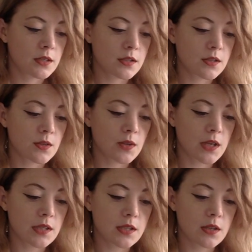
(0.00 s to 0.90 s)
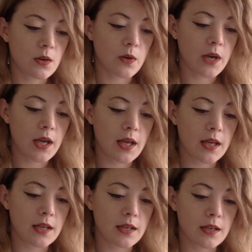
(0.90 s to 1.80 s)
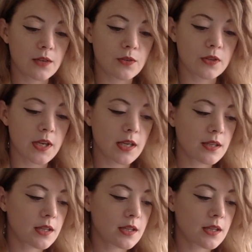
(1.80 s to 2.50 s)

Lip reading: So let's go ahead and create